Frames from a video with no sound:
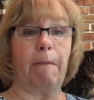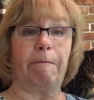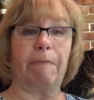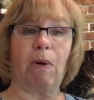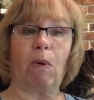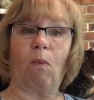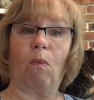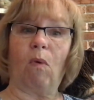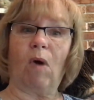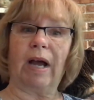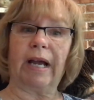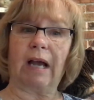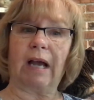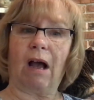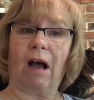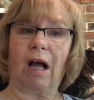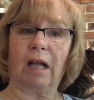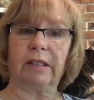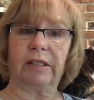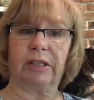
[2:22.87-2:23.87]
But what
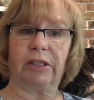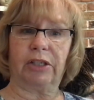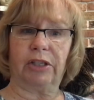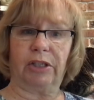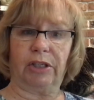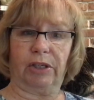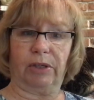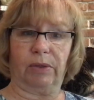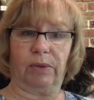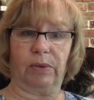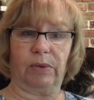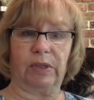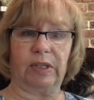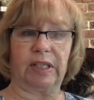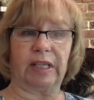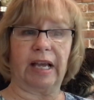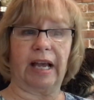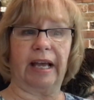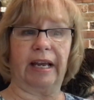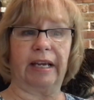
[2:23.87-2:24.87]

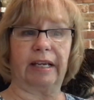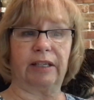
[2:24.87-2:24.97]
constitutes an